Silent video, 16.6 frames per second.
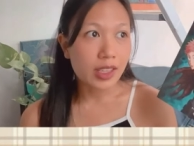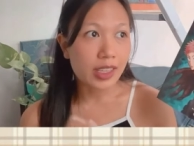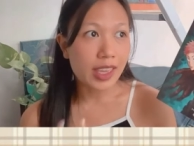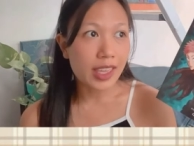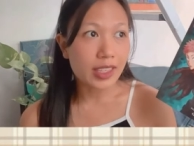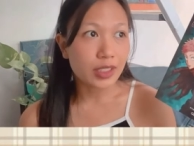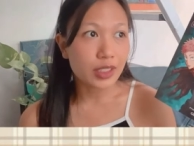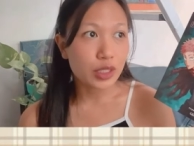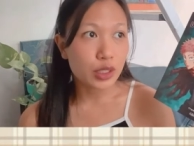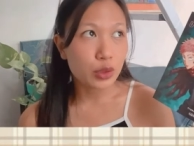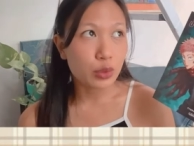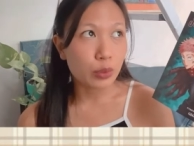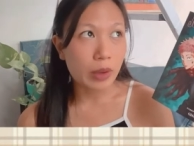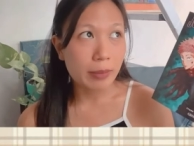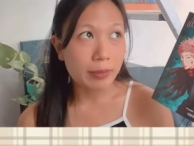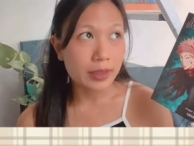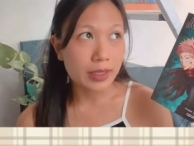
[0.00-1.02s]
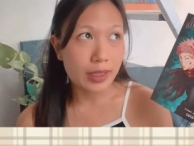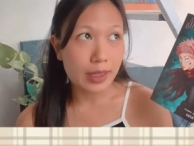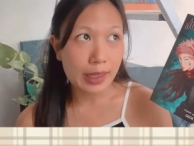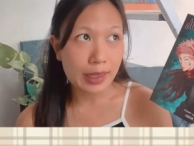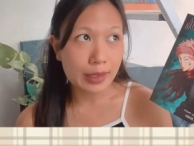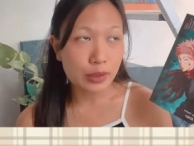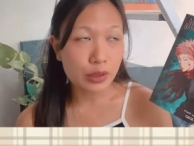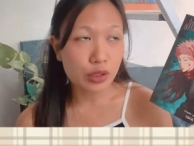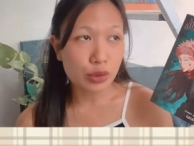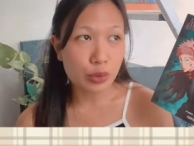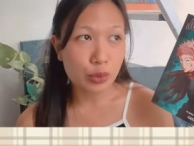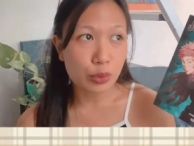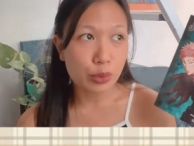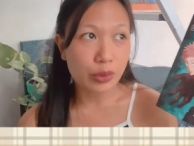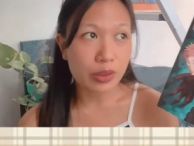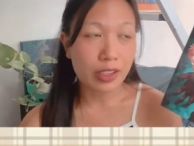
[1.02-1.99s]
gets swept
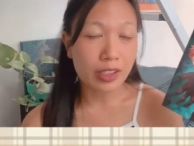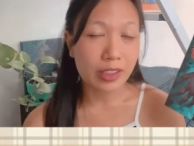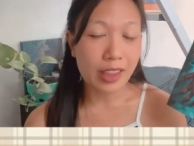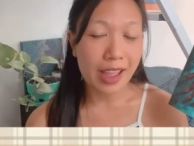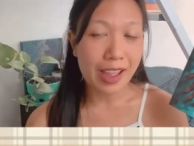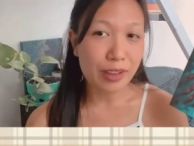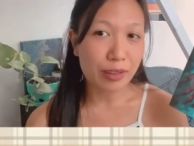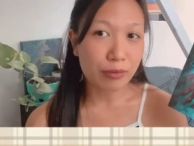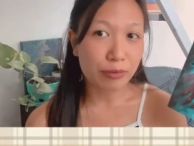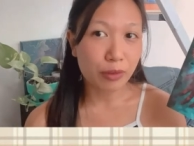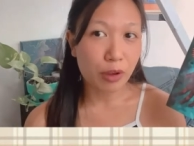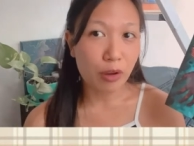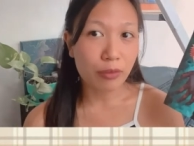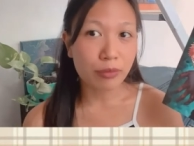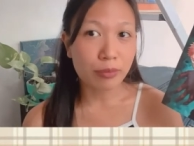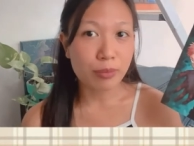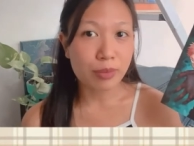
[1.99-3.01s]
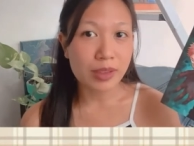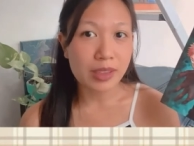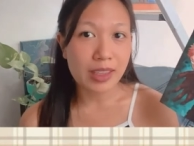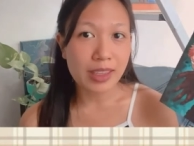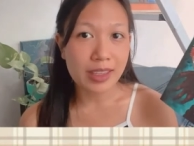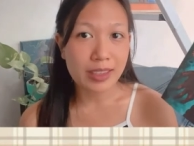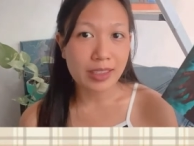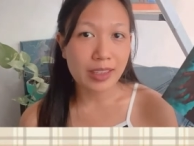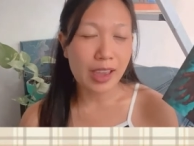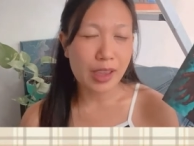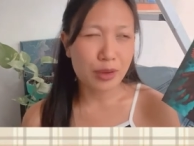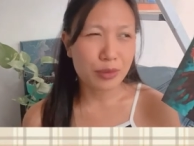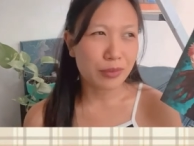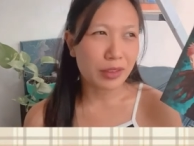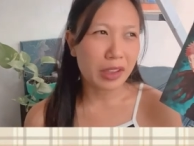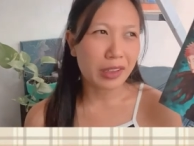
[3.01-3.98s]
into the life of being
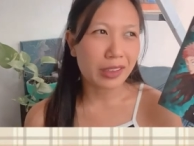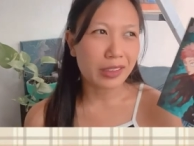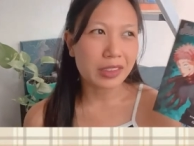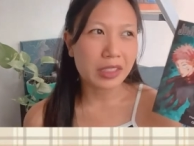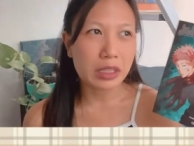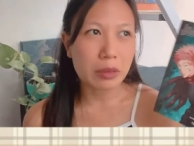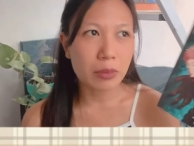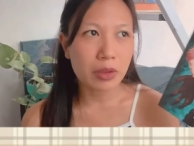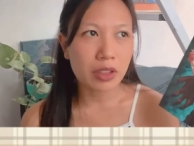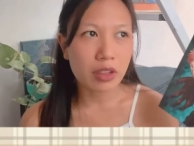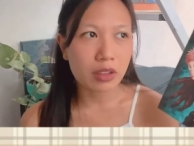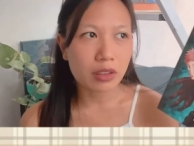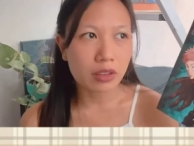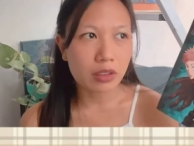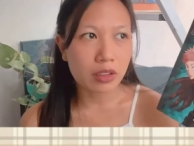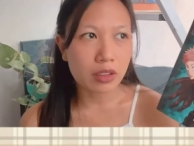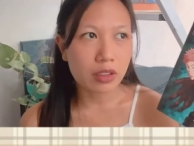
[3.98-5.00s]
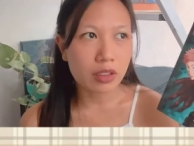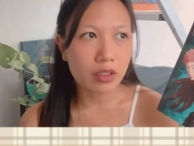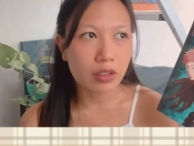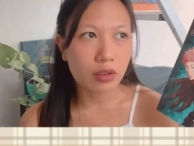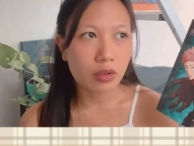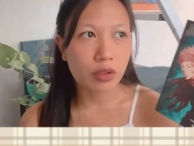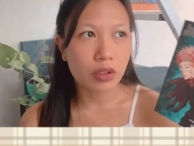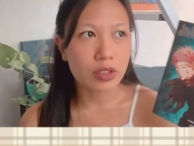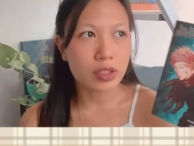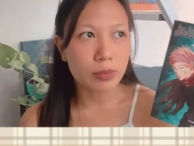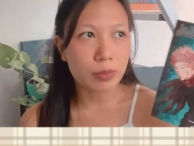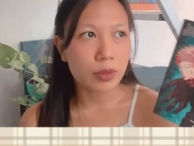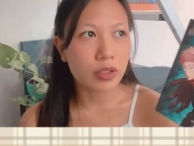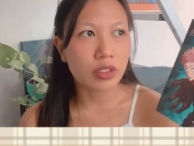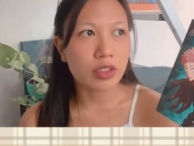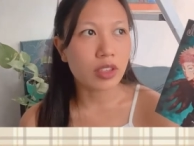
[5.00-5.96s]
kind of like a demon hunter or
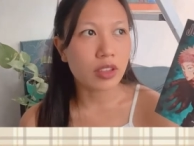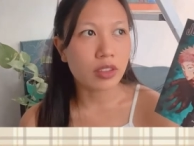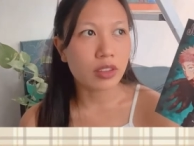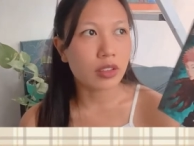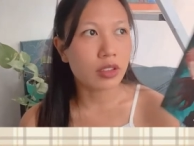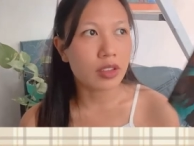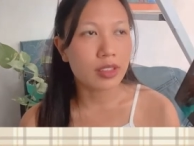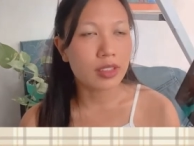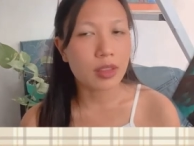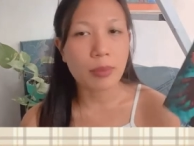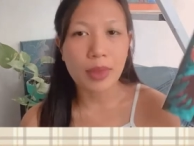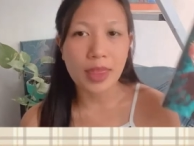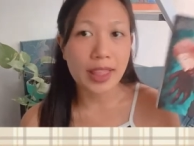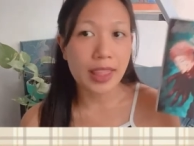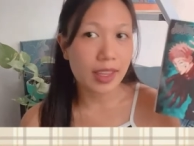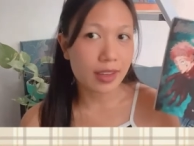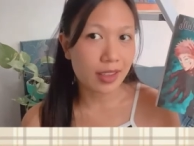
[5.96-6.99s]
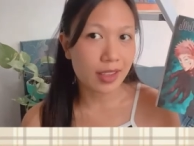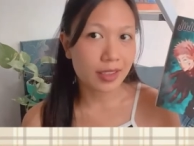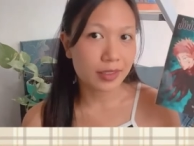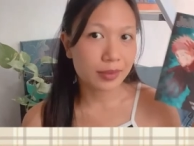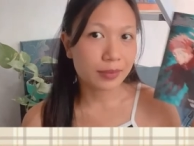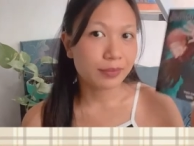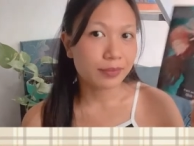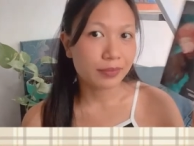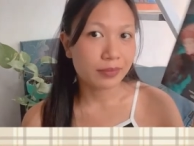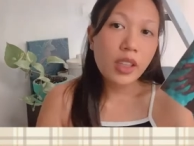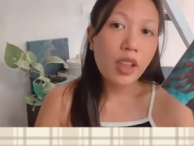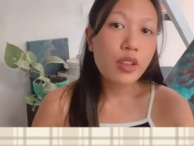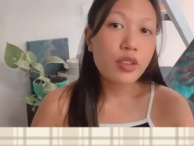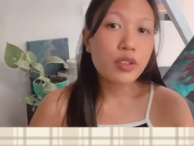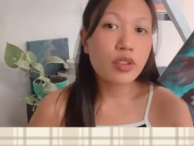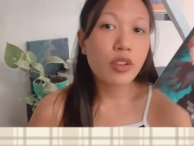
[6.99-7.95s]
spirit hunter, something like that.
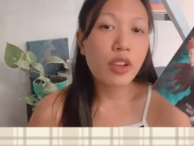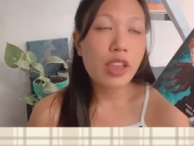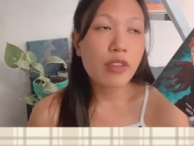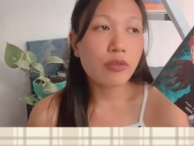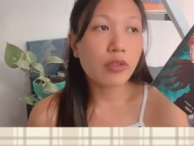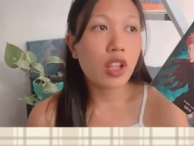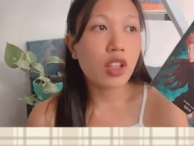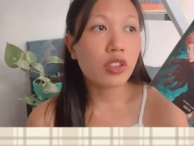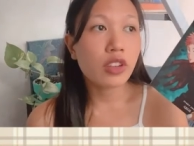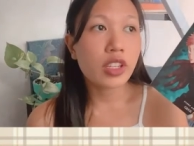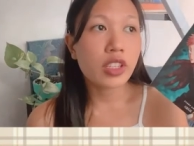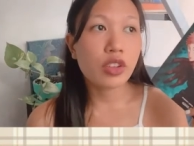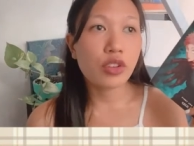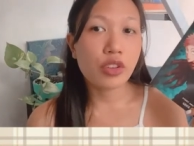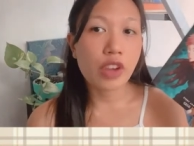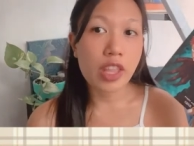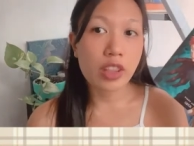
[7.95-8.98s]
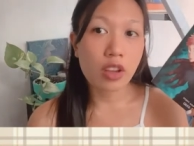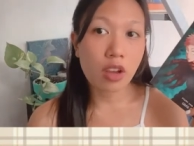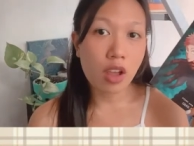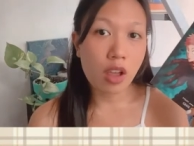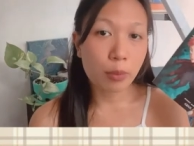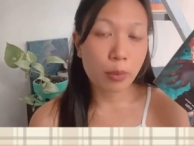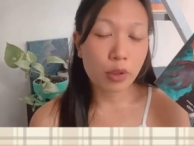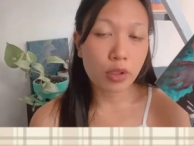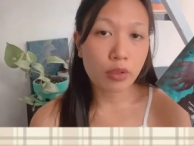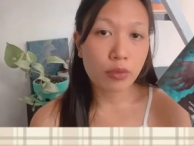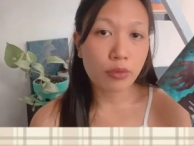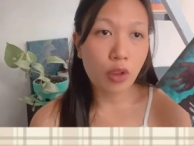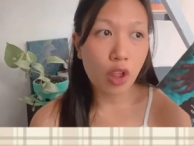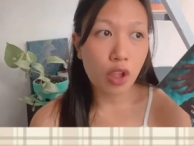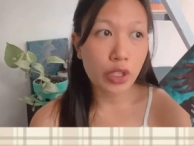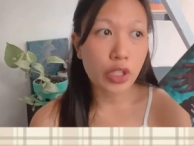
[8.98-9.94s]
So I've already read a couple
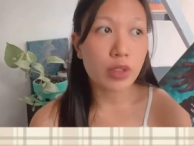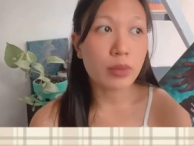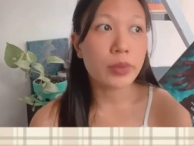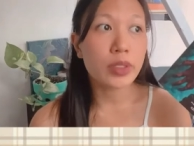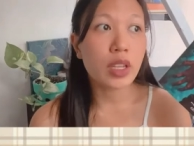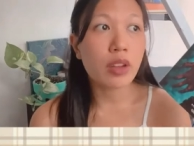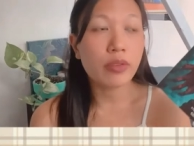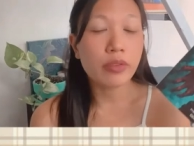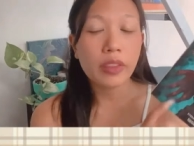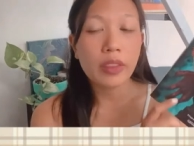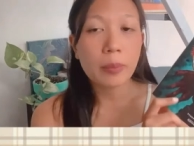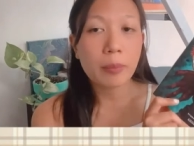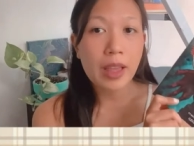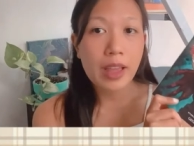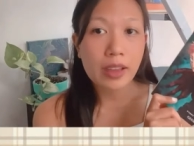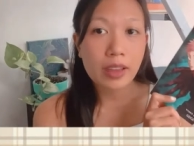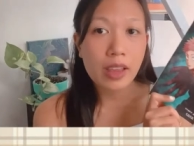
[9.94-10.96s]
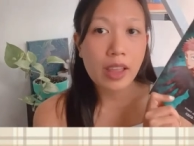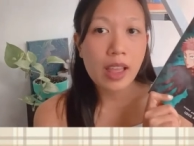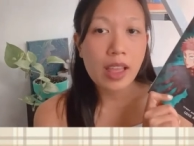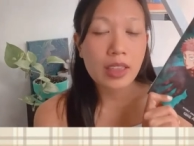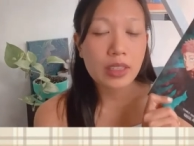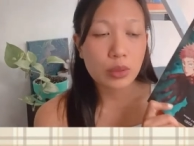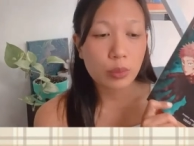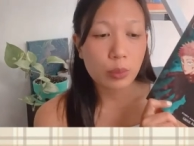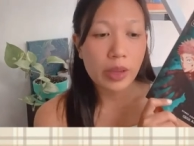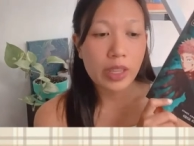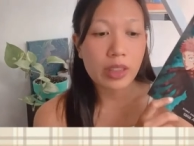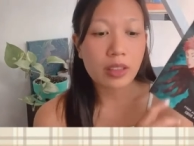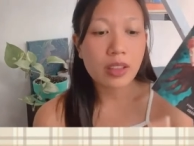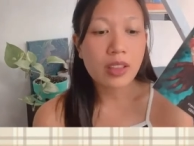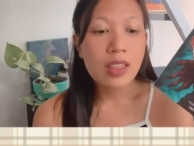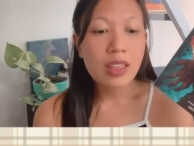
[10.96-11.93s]
volumes of the manga as
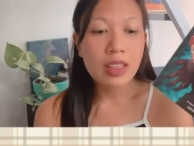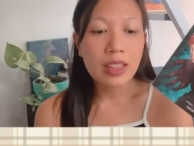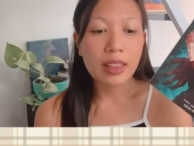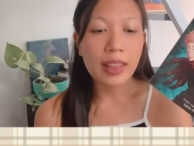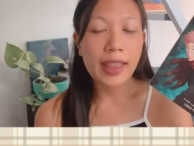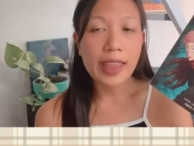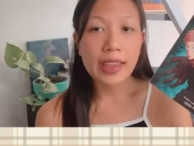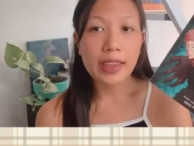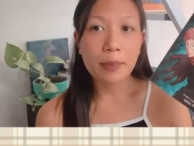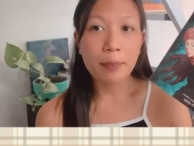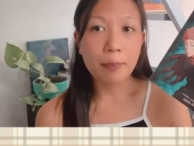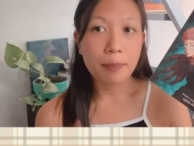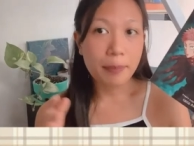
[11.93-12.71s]
well, like